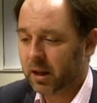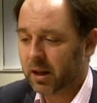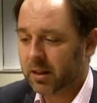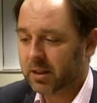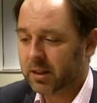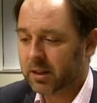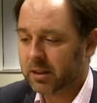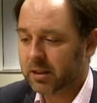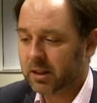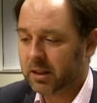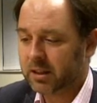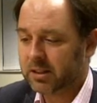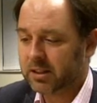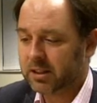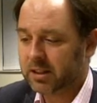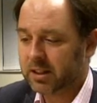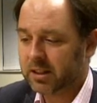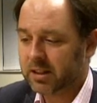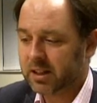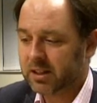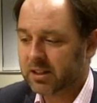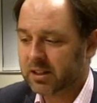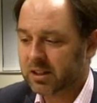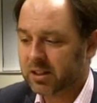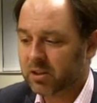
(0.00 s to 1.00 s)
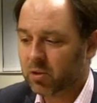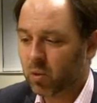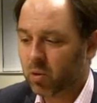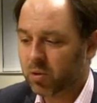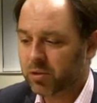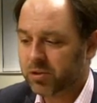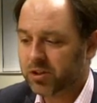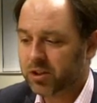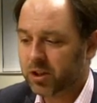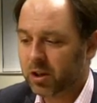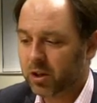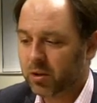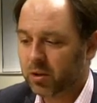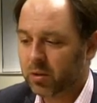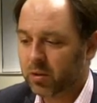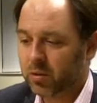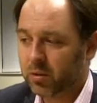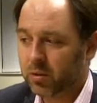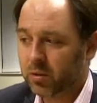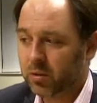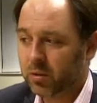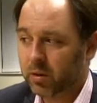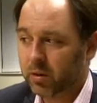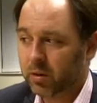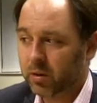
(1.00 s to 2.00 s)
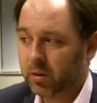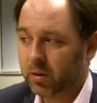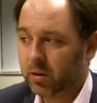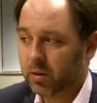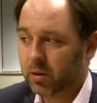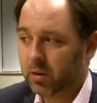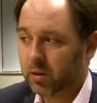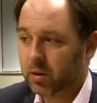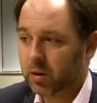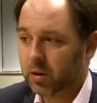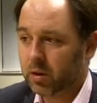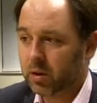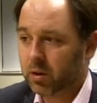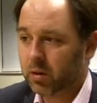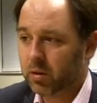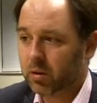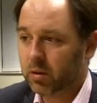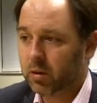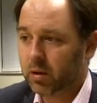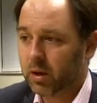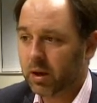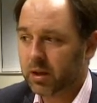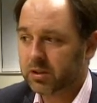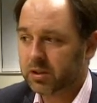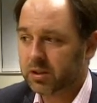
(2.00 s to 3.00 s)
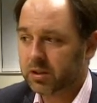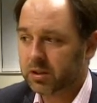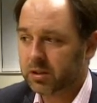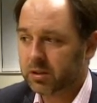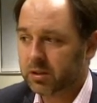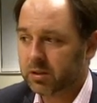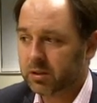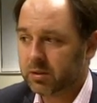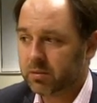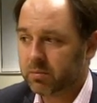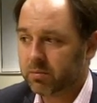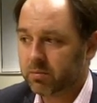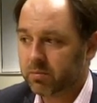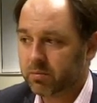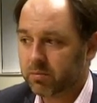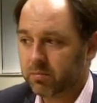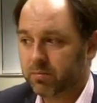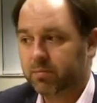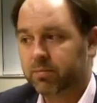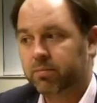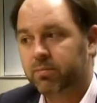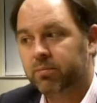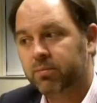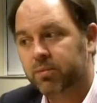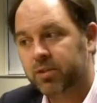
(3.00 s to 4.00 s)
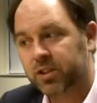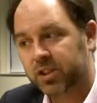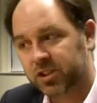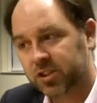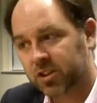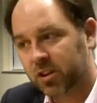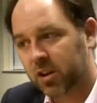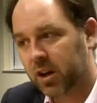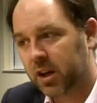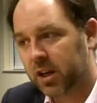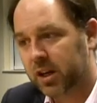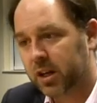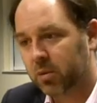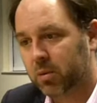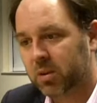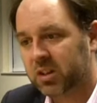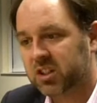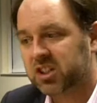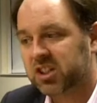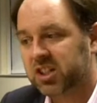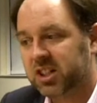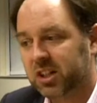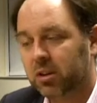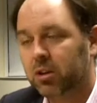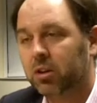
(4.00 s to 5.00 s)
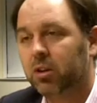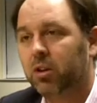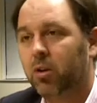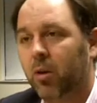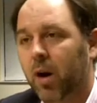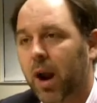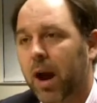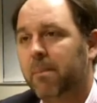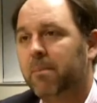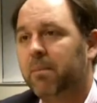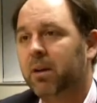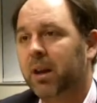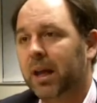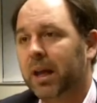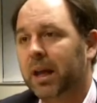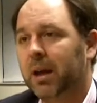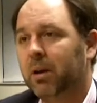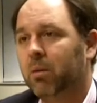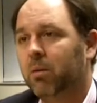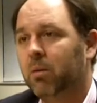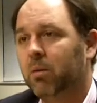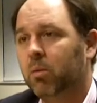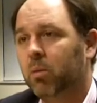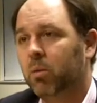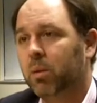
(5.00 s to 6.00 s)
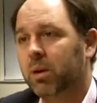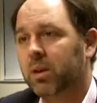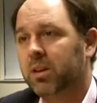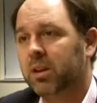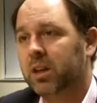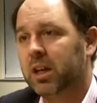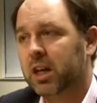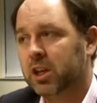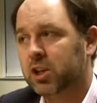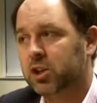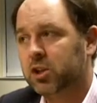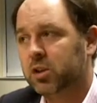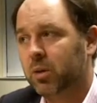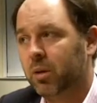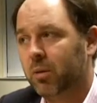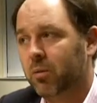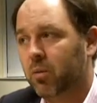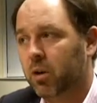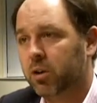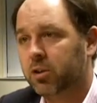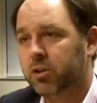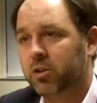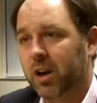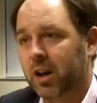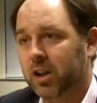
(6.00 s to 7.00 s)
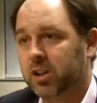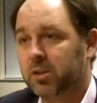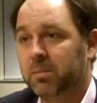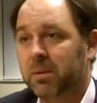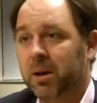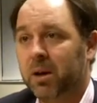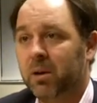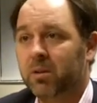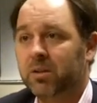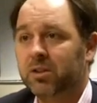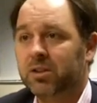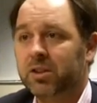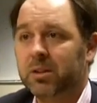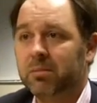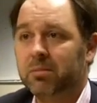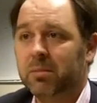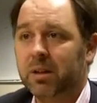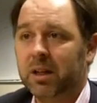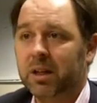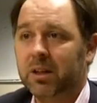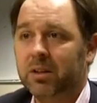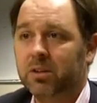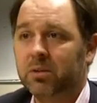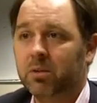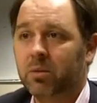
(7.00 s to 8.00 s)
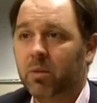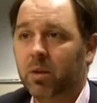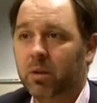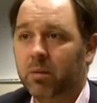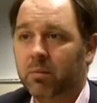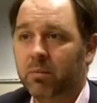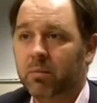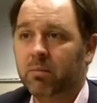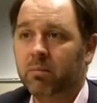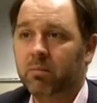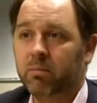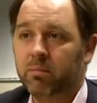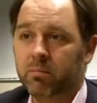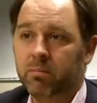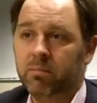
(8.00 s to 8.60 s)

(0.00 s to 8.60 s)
And I think there's also, as a society, we're still grappling with the issue of what transparency means and what